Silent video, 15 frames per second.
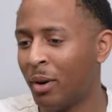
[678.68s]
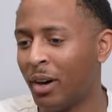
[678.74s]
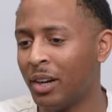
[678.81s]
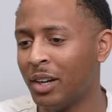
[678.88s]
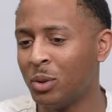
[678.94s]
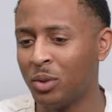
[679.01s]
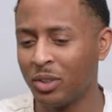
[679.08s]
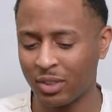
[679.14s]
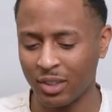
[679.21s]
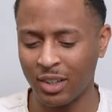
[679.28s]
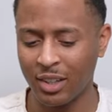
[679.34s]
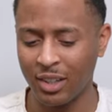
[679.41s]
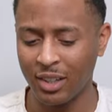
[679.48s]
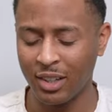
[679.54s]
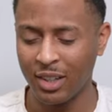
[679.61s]
But it was,
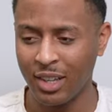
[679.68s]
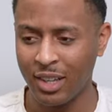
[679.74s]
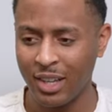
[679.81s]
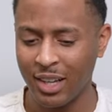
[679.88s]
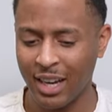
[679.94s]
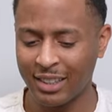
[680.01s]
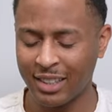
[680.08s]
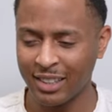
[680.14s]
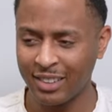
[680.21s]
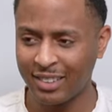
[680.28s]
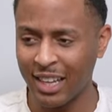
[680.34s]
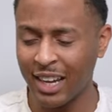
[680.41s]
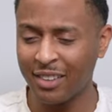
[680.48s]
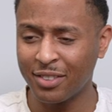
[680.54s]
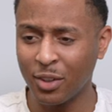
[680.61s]
I think,
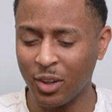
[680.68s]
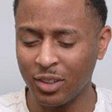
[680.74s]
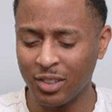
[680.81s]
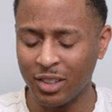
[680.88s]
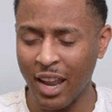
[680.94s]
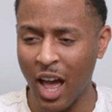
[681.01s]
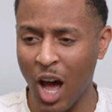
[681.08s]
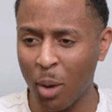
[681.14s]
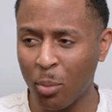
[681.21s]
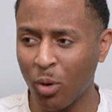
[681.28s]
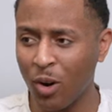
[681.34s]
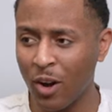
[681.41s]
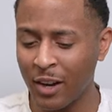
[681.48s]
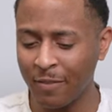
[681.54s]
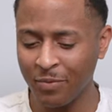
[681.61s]
Staff Sergeant
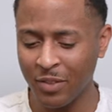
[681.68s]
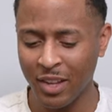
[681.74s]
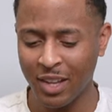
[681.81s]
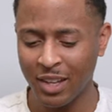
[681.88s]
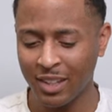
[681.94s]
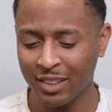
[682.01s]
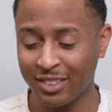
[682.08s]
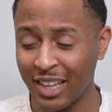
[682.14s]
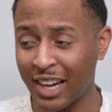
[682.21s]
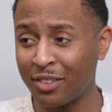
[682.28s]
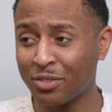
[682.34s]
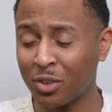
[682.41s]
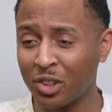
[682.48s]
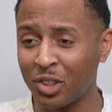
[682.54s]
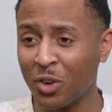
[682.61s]
Albaron, Staff
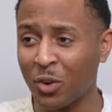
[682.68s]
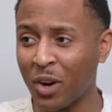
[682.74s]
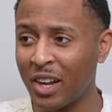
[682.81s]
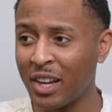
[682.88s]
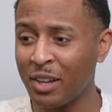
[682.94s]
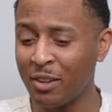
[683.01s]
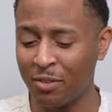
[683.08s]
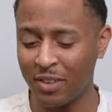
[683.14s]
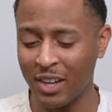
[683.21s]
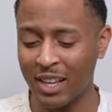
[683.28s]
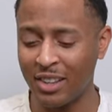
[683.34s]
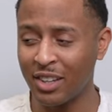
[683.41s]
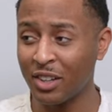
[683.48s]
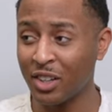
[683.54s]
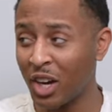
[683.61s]
Sergeant Crave,
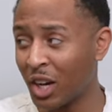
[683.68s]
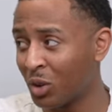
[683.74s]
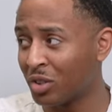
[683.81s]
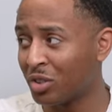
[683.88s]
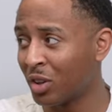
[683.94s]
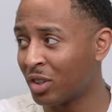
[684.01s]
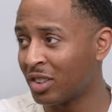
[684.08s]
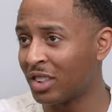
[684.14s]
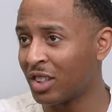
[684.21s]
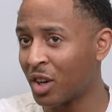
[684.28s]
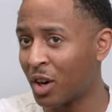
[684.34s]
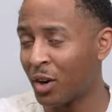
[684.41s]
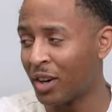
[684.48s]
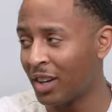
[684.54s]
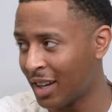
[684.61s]
and then Gunnery Sergeant
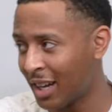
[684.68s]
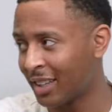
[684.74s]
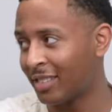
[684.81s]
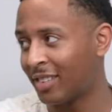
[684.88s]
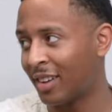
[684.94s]
Curry at the